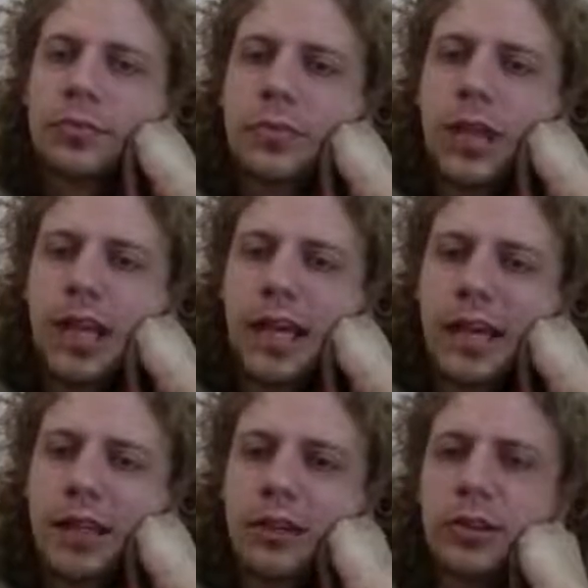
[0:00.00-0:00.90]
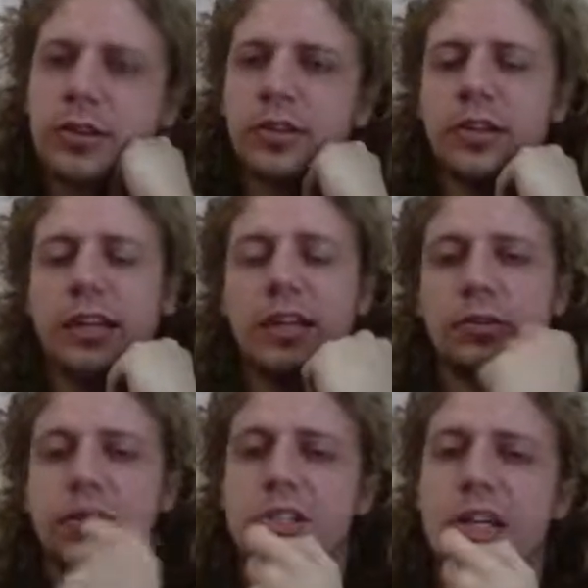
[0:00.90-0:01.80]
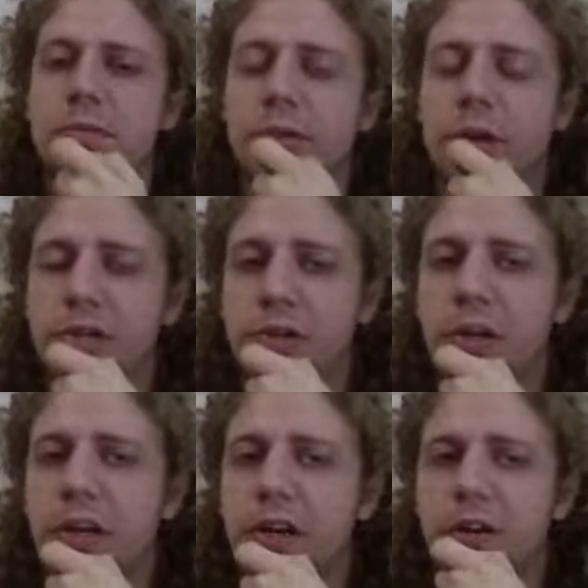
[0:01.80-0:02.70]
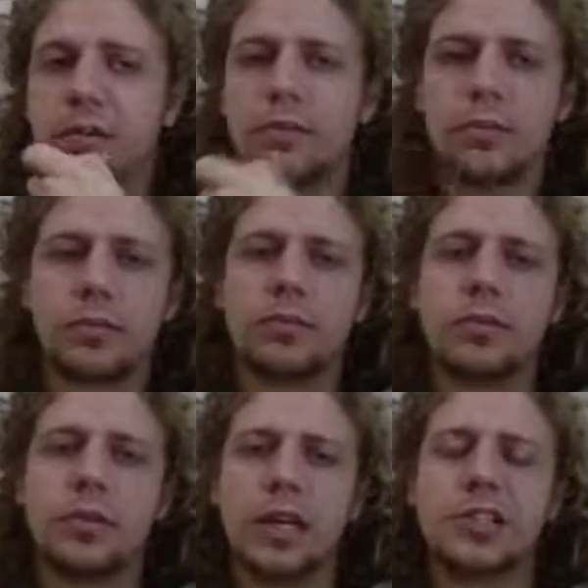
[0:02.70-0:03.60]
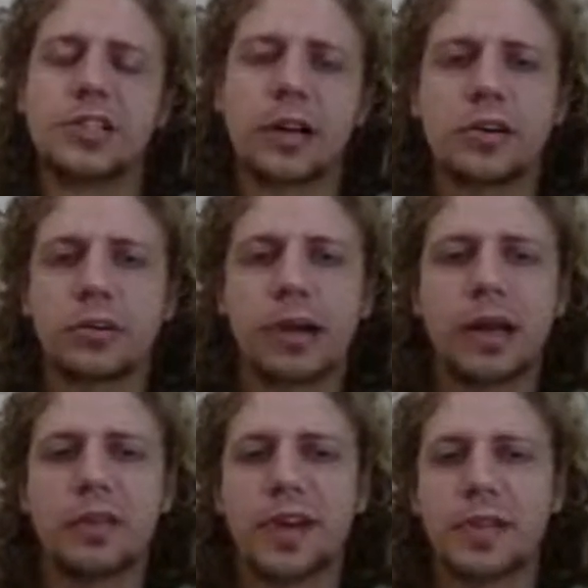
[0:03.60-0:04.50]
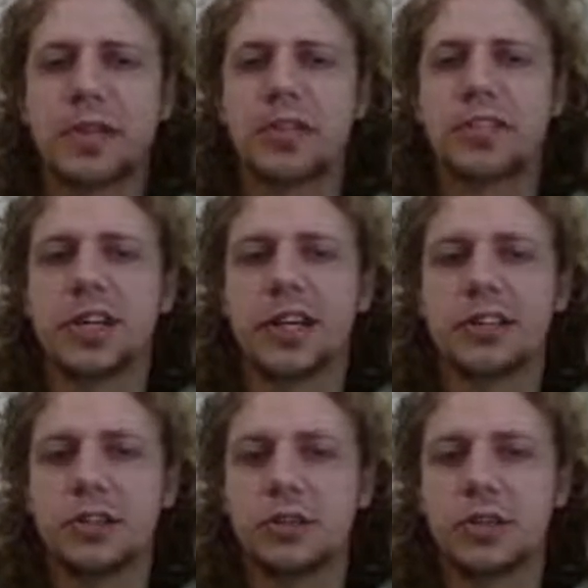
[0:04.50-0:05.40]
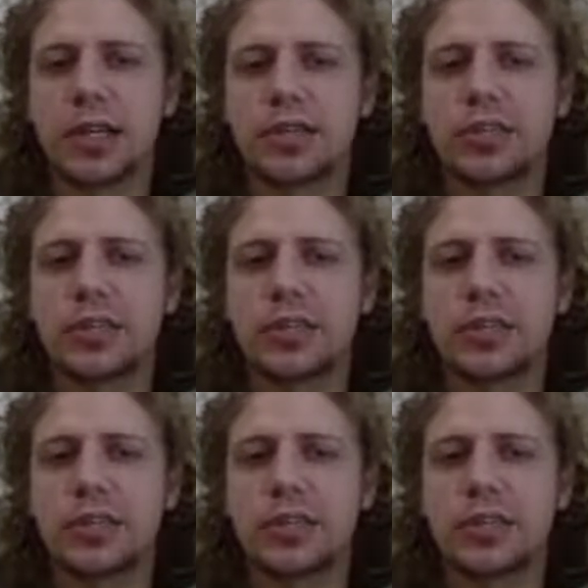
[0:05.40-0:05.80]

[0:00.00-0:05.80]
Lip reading: And the rest of the game is quite short. It centers around the fact that this knight is useless,